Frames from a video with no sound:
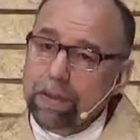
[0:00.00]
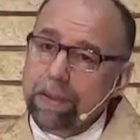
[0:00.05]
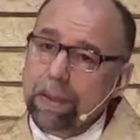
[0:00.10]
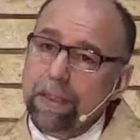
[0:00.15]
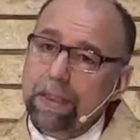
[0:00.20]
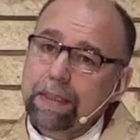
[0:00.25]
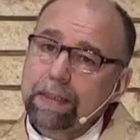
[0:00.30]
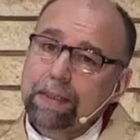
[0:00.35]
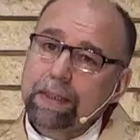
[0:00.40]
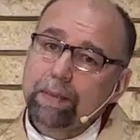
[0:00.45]

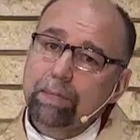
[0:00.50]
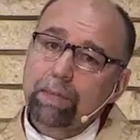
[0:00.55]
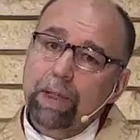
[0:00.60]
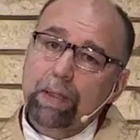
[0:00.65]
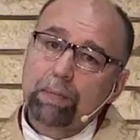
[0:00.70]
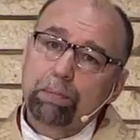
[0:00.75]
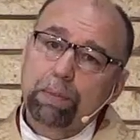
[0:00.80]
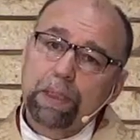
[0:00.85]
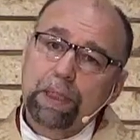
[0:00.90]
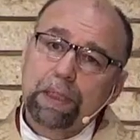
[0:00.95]
things that
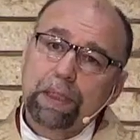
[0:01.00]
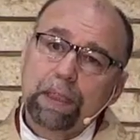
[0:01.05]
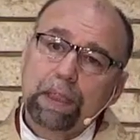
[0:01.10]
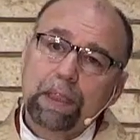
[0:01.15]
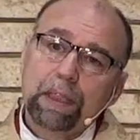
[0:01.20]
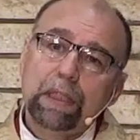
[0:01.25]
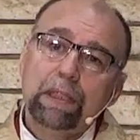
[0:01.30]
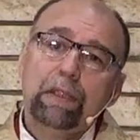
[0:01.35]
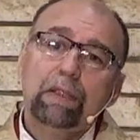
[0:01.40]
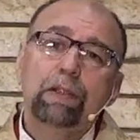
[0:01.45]
might be
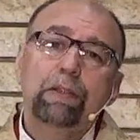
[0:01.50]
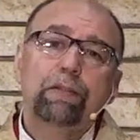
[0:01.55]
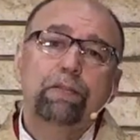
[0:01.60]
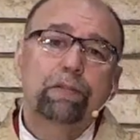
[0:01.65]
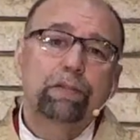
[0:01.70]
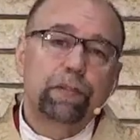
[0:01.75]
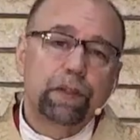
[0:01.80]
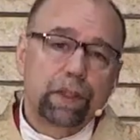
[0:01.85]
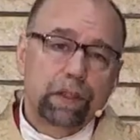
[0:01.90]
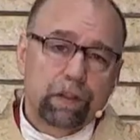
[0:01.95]

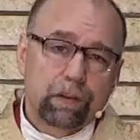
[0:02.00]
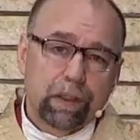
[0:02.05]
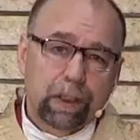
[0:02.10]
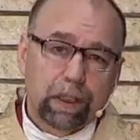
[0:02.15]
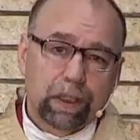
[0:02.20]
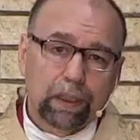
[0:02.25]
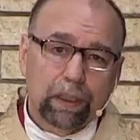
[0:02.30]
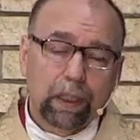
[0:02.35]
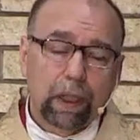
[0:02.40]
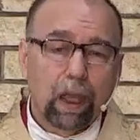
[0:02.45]

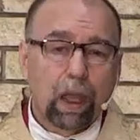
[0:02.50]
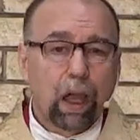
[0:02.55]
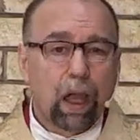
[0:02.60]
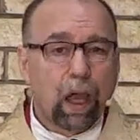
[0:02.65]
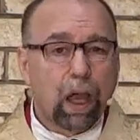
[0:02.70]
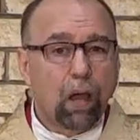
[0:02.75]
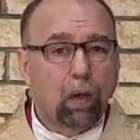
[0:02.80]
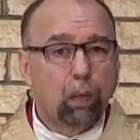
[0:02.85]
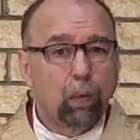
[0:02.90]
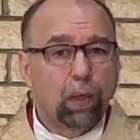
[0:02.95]
interfering
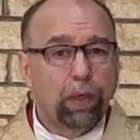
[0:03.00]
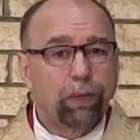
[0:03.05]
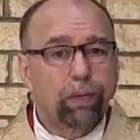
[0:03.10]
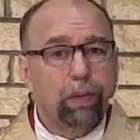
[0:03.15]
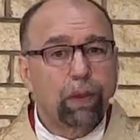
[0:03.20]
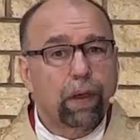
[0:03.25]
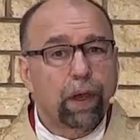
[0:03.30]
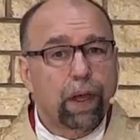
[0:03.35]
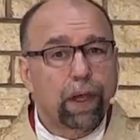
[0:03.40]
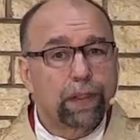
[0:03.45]
with
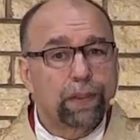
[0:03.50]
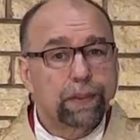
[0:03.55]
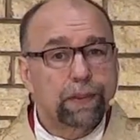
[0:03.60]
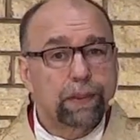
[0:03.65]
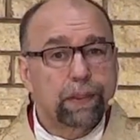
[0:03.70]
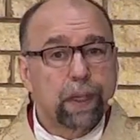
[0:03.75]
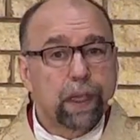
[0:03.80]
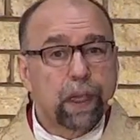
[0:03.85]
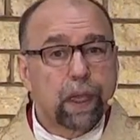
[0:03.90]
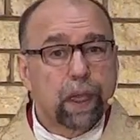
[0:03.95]
us
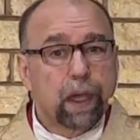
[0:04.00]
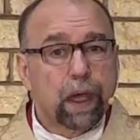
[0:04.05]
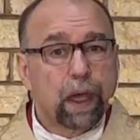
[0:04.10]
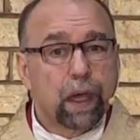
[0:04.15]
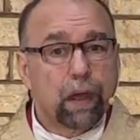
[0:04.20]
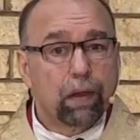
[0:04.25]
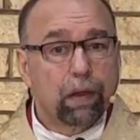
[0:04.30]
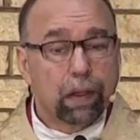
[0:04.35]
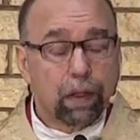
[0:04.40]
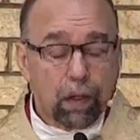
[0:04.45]

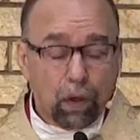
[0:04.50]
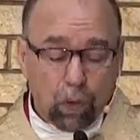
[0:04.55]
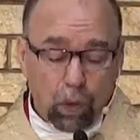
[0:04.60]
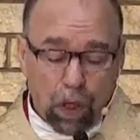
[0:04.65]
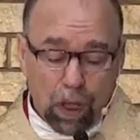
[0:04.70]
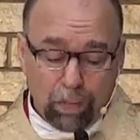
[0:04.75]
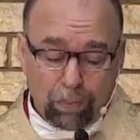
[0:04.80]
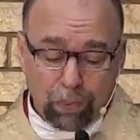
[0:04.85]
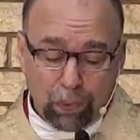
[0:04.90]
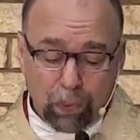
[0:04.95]

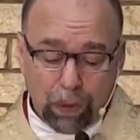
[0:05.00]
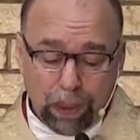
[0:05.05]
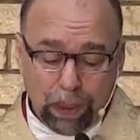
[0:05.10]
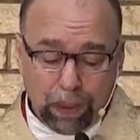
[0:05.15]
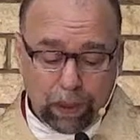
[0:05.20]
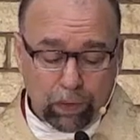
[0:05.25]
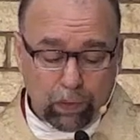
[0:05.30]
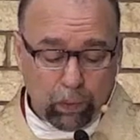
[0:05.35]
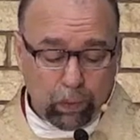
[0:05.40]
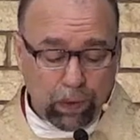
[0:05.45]

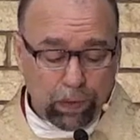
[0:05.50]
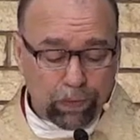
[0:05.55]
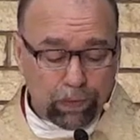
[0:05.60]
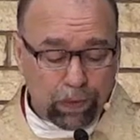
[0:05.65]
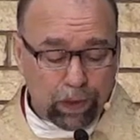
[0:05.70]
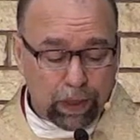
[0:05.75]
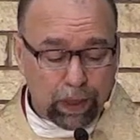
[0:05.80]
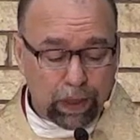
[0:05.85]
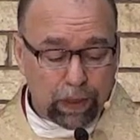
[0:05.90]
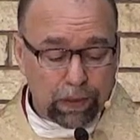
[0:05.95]
cooperating with
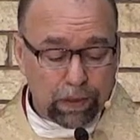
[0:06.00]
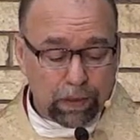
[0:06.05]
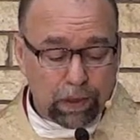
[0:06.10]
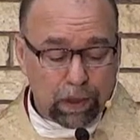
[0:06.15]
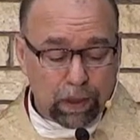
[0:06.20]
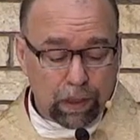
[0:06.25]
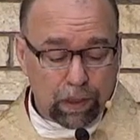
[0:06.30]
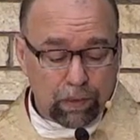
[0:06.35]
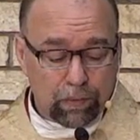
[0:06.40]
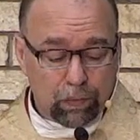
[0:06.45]

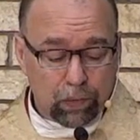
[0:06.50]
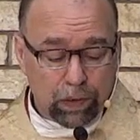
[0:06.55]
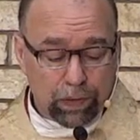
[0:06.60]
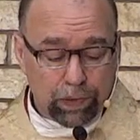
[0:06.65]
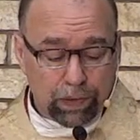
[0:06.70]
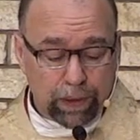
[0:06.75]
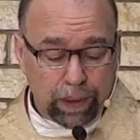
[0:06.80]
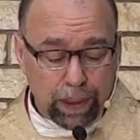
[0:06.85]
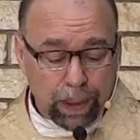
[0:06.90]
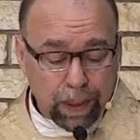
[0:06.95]
with
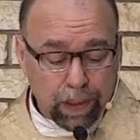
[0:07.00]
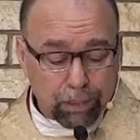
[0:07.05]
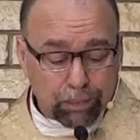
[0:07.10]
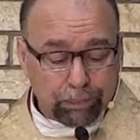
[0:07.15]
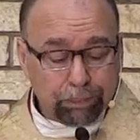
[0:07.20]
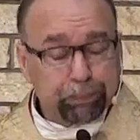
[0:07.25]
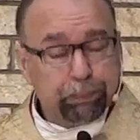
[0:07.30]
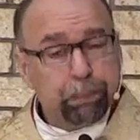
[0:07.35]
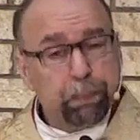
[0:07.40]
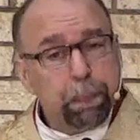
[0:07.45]
Him.
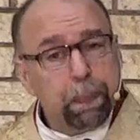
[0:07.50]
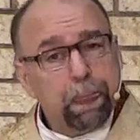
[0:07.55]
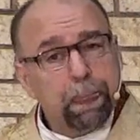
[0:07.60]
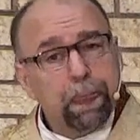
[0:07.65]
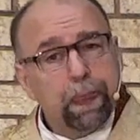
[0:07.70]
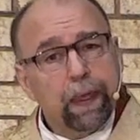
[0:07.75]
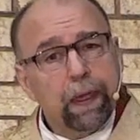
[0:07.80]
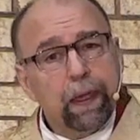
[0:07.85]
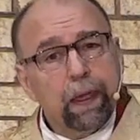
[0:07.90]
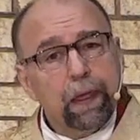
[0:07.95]

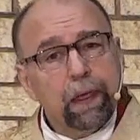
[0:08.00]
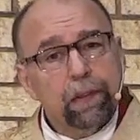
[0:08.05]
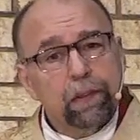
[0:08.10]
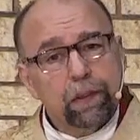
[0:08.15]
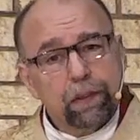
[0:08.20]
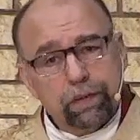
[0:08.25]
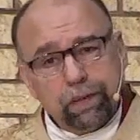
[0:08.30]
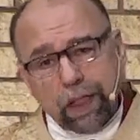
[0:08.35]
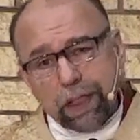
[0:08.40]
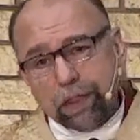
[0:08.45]
So
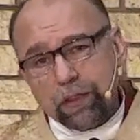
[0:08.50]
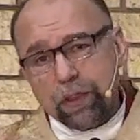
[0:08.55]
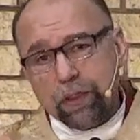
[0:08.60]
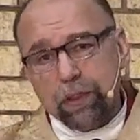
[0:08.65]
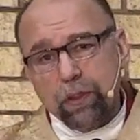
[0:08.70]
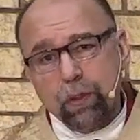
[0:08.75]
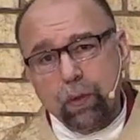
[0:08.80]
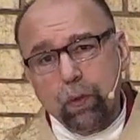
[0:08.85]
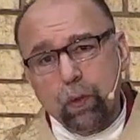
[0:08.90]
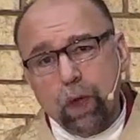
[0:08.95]
I invite you
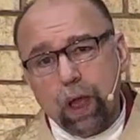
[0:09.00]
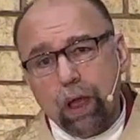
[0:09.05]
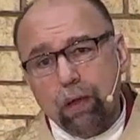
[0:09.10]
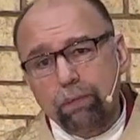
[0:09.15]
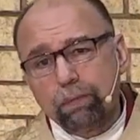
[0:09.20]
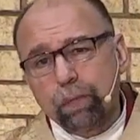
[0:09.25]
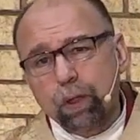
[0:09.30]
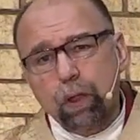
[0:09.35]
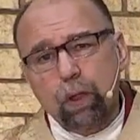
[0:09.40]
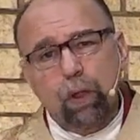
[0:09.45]

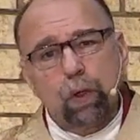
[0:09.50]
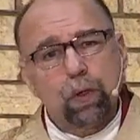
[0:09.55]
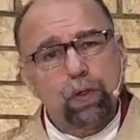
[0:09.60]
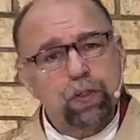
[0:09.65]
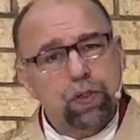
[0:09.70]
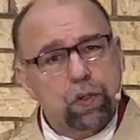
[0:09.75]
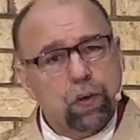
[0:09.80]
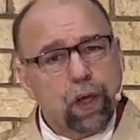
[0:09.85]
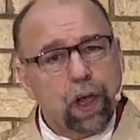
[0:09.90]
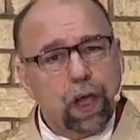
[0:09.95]
to close
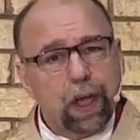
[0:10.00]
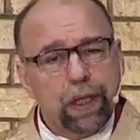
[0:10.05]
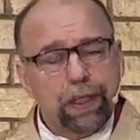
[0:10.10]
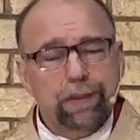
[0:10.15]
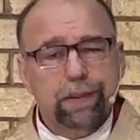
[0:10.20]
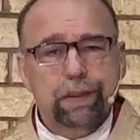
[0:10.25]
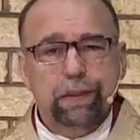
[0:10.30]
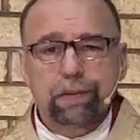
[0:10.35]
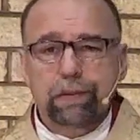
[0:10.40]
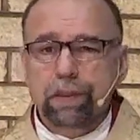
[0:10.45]
your
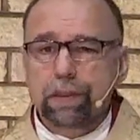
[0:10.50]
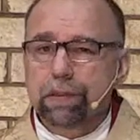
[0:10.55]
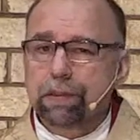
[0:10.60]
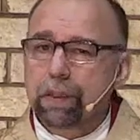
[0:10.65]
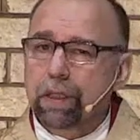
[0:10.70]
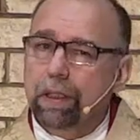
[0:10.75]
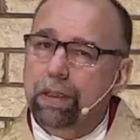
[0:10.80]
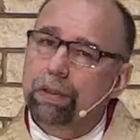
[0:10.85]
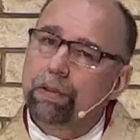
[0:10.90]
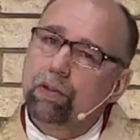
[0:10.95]
eyes and just
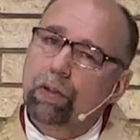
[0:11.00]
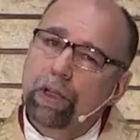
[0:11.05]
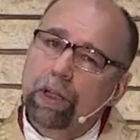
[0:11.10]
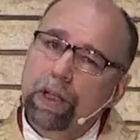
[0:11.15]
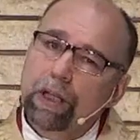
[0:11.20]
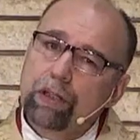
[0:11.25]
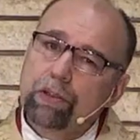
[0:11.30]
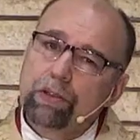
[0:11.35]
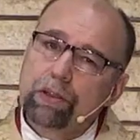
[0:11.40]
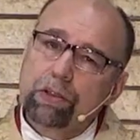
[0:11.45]
kind of try to
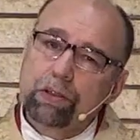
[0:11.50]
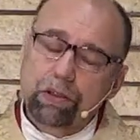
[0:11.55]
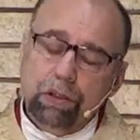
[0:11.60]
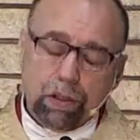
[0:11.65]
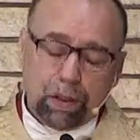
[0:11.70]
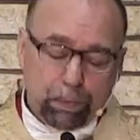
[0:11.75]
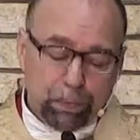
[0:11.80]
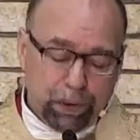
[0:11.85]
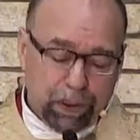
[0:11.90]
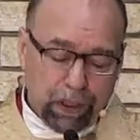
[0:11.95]
enter into
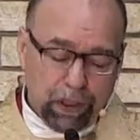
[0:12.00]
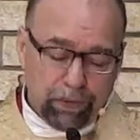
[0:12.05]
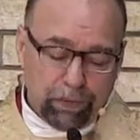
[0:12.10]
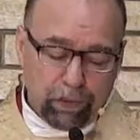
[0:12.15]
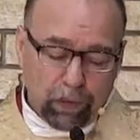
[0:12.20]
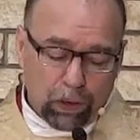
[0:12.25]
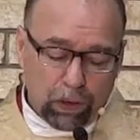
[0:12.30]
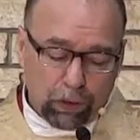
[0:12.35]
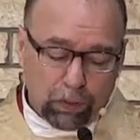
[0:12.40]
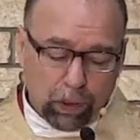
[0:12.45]
a
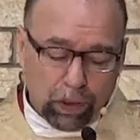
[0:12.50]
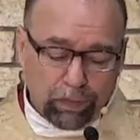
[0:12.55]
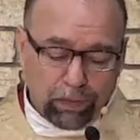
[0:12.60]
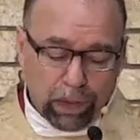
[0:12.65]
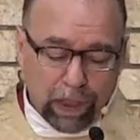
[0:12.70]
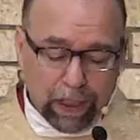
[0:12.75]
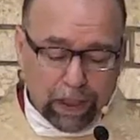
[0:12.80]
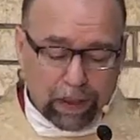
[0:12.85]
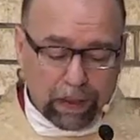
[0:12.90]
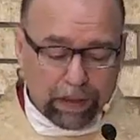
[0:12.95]
prayerful or
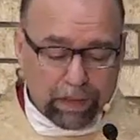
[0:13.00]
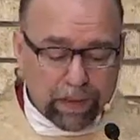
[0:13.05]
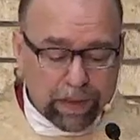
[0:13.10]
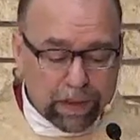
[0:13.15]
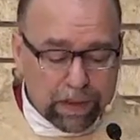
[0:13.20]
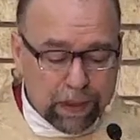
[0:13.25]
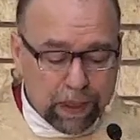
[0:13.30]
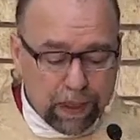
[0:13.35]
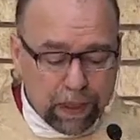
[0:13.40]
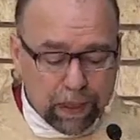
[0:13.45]
reflective
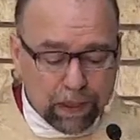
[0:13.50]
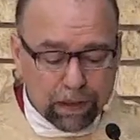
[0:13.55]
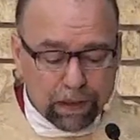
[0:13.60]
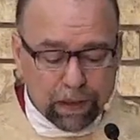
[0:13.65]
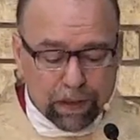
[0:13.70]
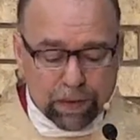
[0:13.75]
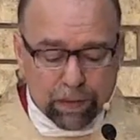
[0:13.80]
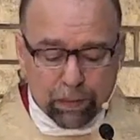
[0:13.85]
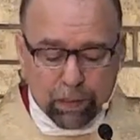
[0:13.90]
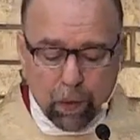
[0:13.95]
state at
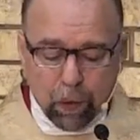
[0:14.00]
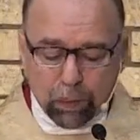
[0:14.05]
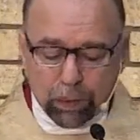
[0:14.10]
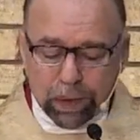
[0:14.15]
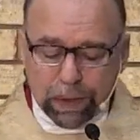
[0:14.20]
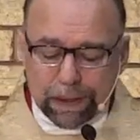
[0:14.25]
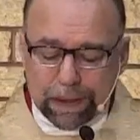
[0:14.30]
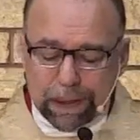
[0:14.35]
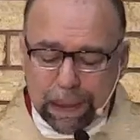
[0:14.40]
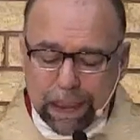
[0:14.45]
this
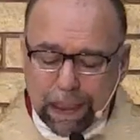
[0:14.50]
moment.